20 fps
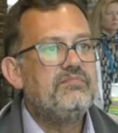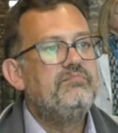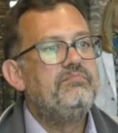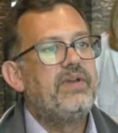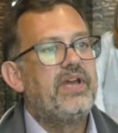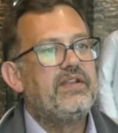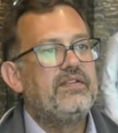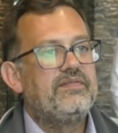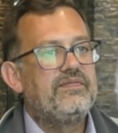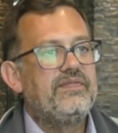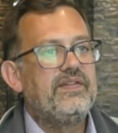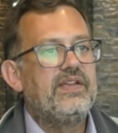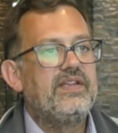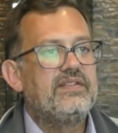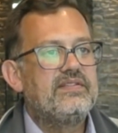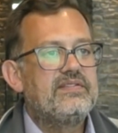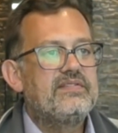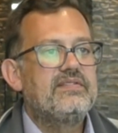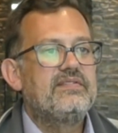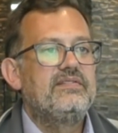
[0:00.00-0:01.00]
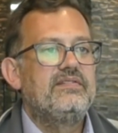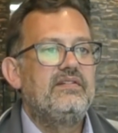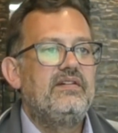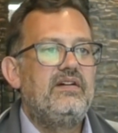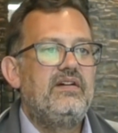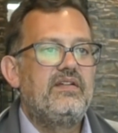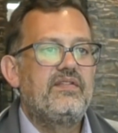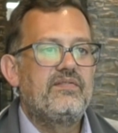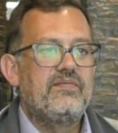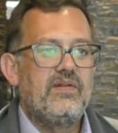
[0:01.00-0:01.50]
benefits
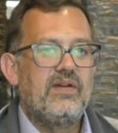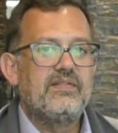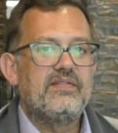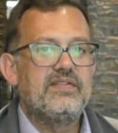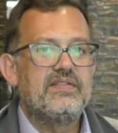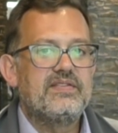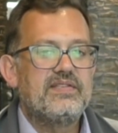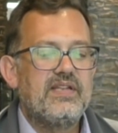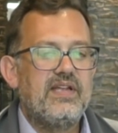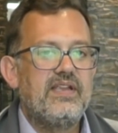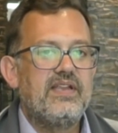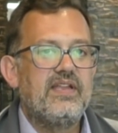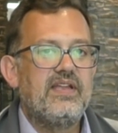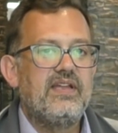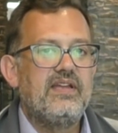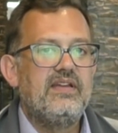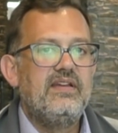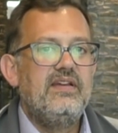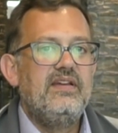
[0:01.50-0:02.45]
uh, throughout the study.